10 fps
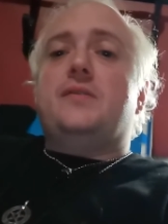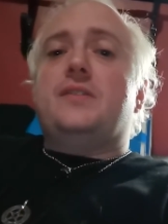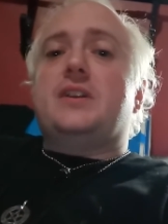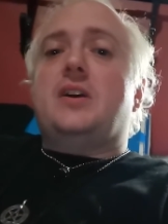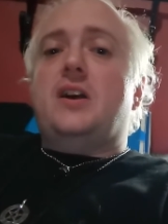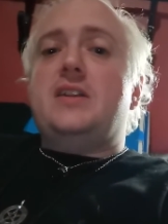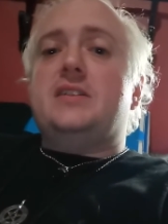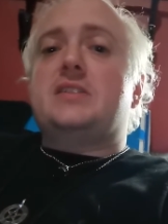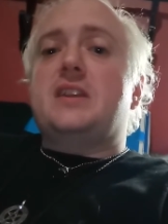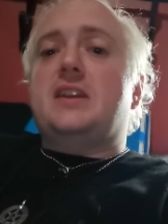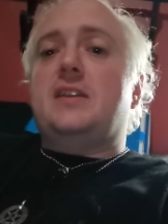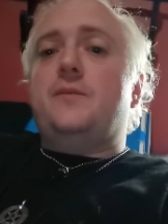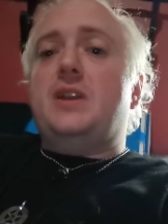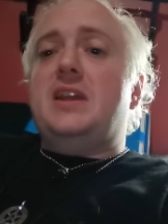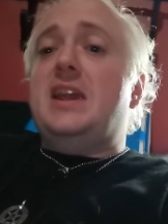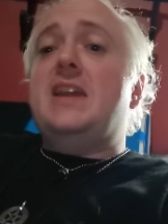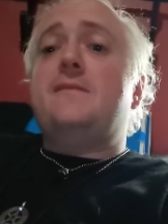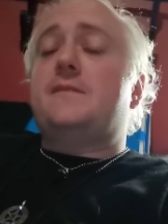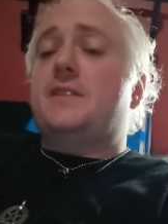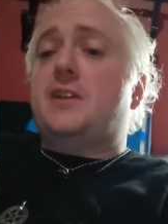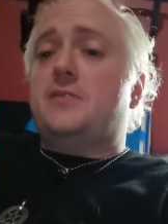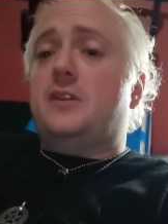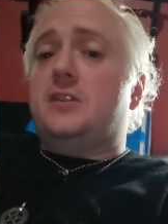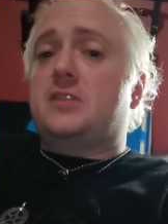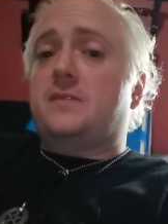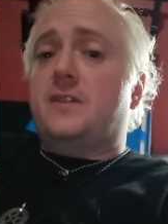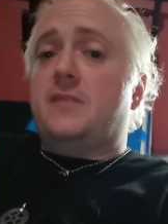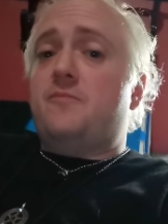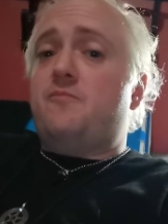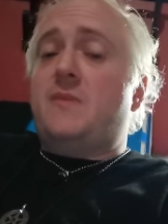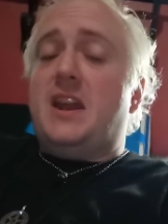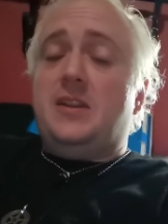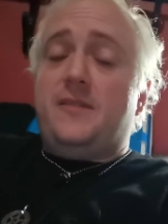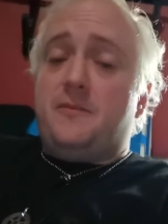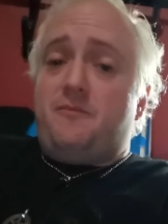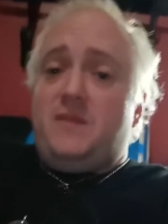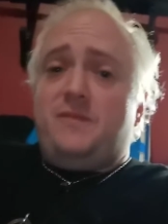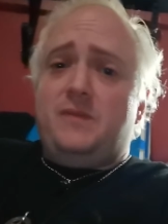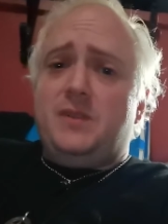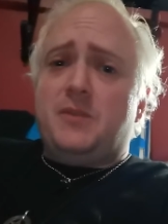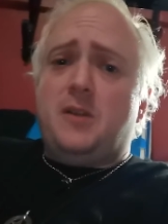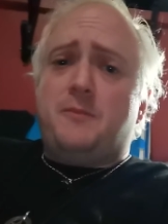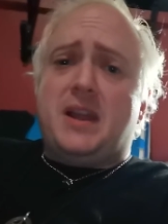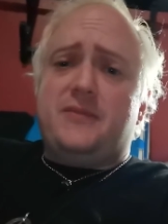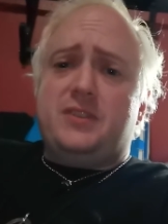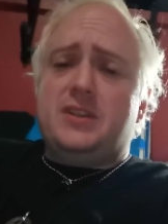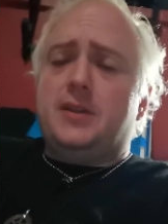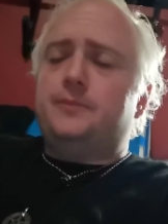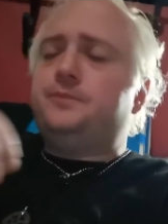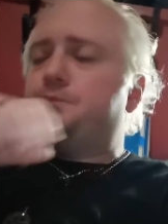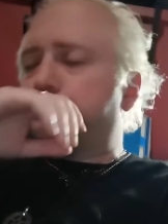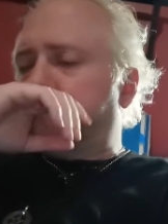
for the kindness they give me, even if they don't ask for any of it back in return.